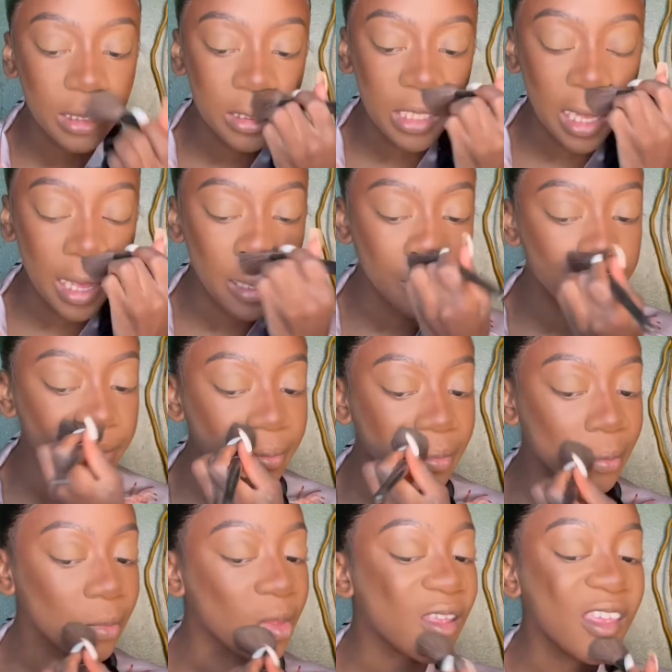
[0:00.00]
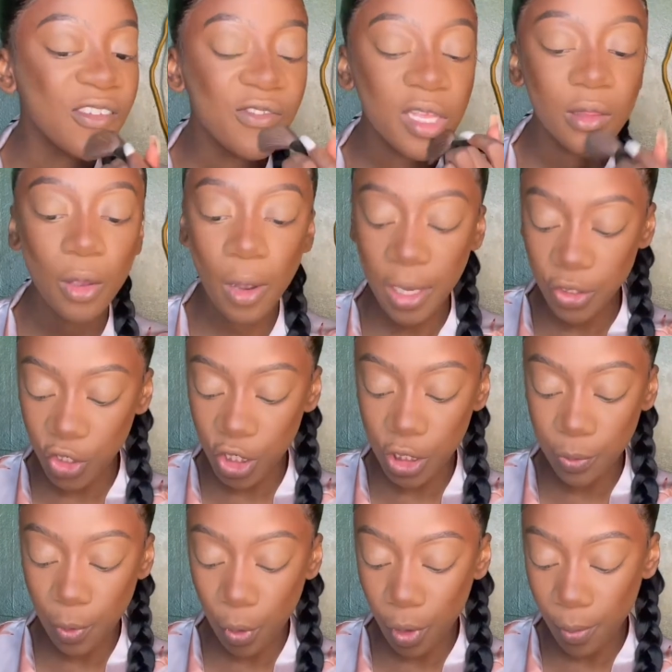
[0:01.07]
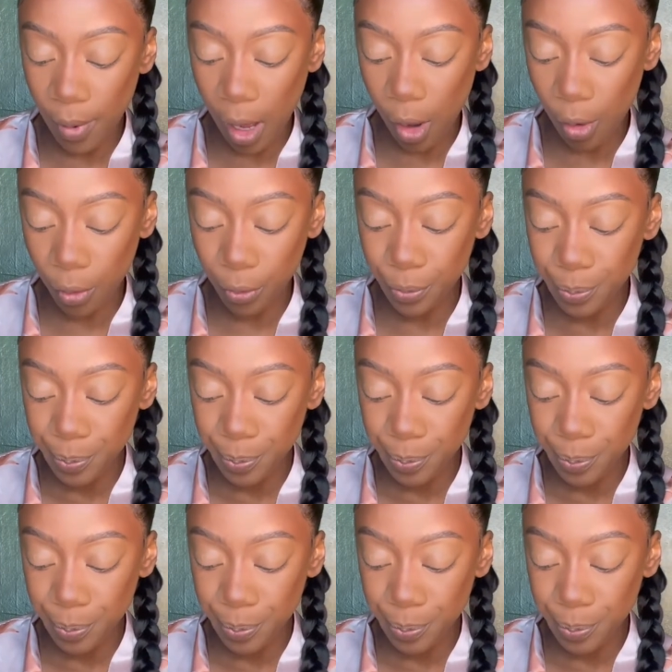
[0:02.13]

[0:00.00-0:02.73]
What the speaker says: that even though I just spoke about